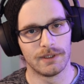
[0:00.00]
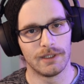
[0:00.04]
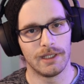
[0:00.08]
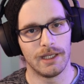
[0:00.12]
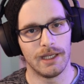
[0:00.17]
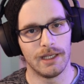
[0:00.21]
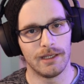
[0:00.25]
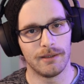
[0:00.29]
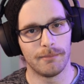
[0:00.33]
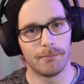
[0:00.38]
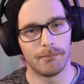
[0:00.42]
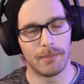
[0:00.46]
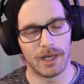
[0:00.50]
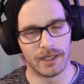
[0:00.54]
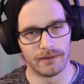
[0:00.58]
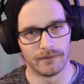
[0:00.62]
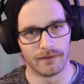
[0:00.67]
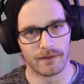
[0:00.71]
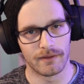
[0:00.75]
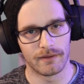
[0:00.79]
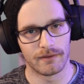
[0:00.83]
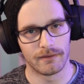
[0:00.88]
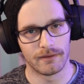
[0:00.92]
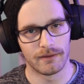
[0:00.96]
in a
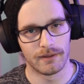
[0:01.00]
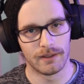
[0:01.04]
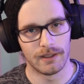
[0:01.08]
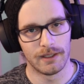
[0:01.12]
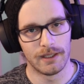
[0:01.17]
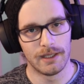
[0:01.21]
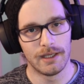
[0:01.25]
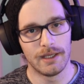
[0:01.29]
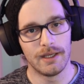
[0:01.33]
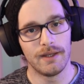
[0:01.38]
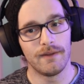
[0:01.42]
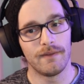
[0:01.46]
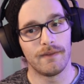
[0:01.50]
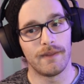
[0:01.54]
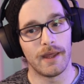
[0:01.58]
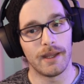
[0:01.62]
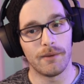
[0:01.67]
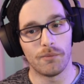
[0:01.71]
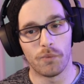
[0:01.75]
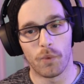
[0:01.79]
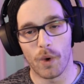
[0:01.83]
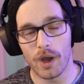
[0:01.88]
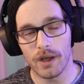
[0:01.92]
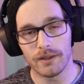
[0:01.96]
month. They
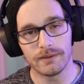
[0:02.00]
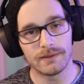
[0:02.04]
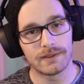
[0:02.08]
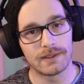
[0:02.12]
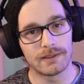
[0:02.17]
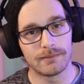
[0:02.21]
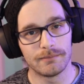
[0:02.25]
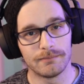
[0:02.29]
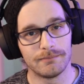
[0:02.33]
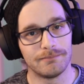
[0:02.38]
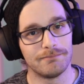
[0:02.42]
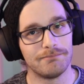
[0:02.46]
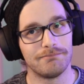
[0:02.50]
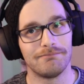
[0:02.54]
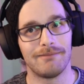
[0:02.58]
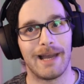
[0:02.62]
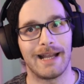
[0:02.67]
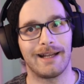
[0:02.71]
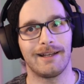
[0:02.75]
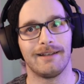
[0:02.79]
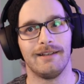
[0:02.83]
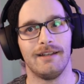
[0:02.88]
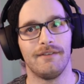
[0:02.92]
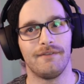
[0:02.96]
weren't
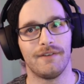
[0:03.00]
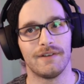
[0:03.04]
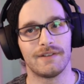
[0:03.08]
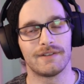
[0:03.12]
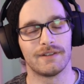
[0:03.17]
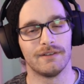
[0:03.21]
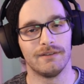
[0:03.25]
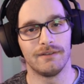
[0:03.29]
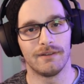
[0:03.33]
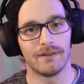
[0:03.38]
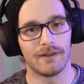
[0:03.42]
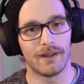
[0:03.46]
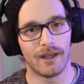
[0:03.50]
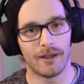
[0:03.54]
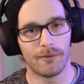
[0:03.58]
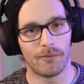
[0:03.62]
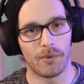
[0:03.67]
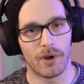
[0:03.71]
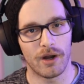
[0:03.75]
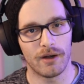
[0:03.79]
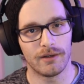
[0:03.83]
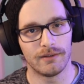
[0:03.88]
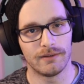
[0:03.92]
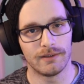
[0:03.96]
magnificent, they
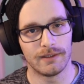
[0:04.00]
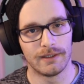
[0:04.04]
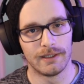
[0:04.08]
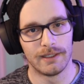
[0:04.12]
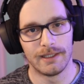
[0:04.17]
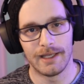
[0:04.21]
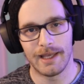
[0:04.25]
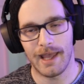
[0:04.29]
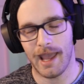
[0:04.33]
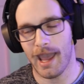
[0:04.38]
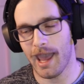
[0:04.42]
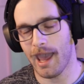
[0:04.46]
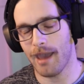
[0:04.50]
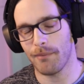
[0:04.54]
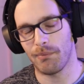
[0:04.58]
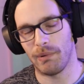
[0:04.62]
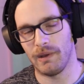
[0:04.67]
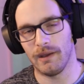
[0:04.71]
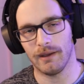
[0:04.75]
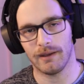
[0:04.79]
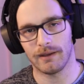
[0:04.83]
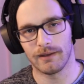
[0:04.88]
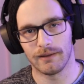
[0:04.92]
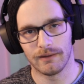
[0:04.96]
weren't
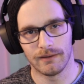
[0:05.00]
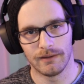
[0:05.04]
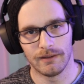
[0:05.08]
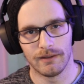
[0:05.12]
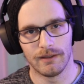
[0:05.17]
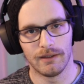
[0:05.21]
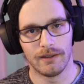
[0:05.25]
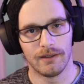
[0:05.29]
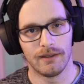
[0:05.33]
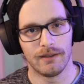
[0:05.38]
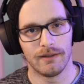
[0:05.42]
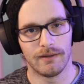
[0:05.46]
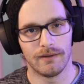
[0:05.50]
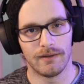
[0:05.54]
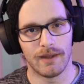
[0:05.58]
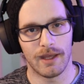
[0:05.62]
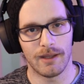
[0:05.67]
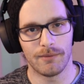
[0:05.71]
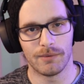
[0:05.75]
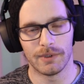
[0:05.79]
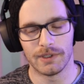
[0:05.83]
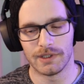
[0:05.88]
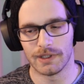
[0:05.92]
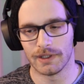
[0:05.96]
epic. They
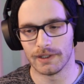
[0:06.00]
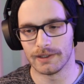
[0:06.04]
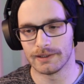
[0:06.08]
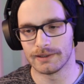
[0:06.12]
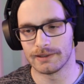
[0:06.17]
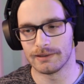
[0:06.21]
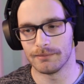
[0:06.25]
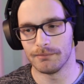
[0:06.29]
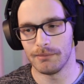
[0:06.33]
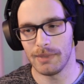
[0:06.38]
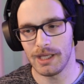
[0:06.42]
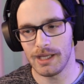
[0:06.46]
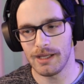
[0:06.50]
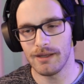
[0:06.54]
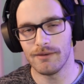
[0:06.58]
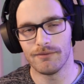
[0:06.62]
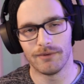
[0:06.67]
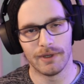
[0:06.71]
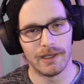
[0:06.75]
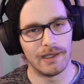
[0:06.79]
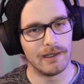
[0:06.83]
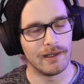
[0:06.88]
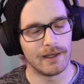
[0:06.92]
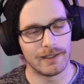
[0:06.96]
were just me
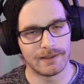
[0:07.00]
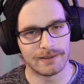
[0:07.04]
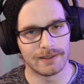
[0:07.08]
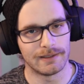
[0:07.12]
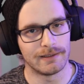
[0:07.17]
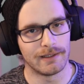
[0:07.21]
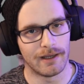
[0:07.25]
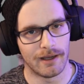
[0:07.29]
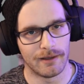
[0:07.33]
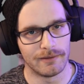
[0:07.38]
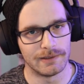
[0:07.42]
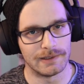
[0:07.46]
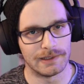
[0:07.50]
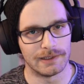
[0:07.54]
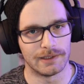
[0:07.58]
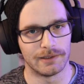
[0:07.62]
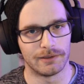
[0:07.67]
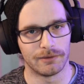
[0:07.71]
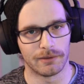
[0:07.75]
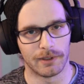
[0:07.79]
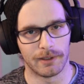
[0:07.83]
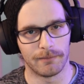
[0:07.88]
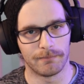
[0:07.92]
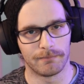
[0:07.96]
realizing that I was in a
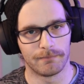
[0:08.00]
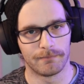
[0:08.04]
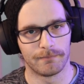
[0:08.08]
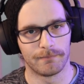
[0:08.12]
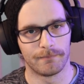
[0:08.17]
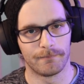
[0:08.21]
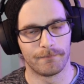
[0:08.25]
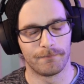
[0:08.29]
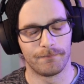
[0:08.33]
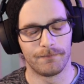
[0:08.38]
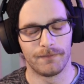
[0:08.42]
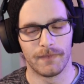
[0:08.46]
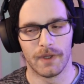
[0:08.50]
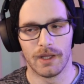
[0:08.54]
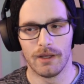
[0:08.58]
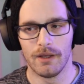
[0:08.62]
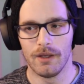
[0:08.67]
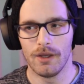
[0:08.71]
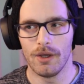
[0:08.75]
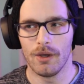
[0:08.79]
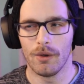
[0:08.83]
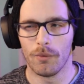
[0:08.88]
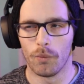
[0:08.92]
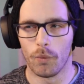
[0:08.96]
dream.
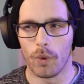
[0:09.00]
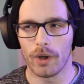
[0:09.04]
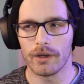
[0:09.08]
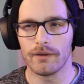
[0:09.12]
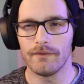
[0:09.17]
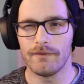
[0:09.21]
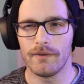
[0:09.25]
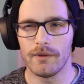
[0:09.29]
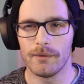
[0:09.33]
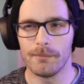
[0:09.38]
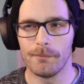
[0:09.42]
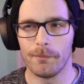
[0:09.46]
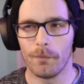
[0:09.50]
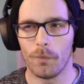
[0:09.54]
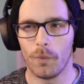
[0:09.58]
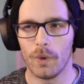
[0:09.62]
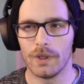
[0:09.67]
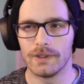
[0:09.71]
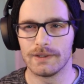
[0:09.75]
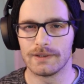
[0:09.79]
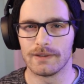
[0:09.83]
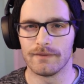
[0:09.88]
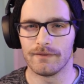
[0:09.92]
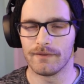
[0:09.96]
One of them
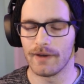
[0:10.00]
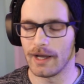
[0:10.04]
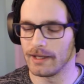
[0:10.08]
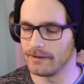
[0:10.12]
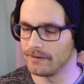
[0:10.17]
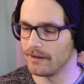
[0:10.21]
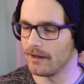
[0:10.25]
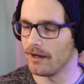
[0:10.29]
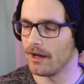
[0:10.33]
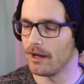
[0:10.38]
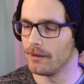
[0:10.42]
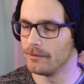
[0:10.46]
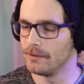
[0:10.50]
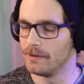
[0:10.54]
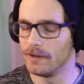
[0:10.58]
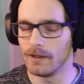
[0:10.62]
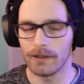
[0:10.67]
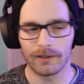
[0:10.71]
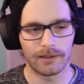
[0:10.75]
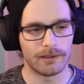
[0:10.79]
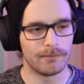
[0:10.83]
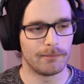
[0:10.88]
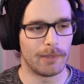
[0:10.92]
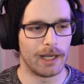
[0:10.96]
was the fact that I
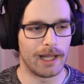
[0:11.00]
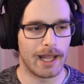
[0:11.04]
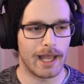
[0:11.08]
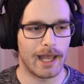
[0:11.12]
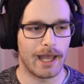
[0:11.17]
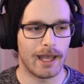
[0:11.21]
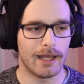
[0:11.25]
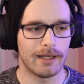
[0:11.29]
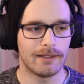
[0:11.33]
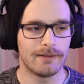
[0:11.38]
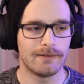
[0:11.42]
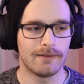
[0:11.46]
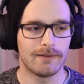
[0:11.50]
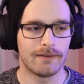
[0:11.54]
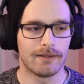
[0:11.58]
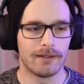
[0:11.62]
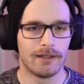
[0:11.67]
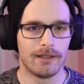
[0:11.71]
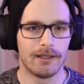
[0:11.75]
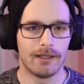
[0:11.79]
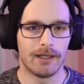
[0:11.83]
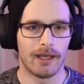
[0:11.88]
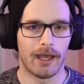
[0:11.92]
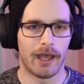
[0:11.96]
looked at my hand
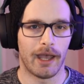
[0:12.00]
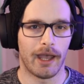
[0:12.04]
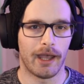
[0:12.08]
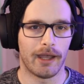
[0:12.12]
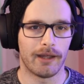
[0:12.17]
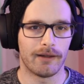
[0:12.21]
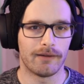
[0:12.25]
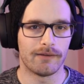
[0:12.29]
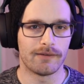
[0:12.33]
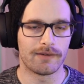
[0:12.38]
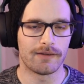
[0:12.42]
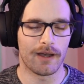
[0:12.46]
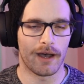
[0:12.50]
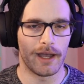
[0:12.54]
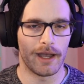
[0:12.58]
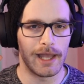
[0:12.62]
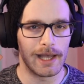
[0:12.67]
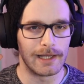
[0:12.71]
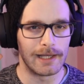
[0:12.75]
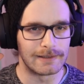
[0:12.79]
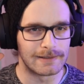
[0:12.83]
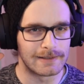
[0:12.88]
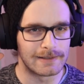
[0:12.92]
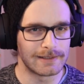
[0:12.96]
and I
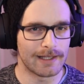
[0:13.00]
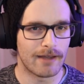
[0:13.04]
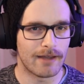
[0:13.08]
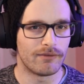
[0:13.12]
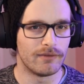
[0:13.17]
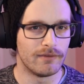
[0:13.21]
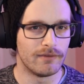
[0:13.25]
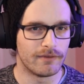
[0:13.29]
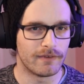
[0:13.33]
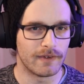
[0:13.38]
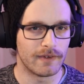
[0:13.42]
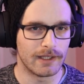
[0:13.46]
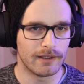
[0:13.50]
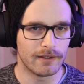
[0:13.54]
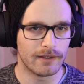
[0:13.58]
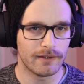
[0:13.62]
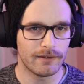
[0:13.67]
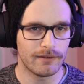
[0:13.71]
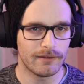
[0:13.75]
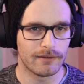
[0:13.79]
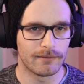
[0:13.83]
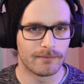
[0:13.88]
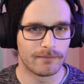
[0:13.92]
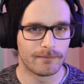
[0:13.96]
had 7 fingers,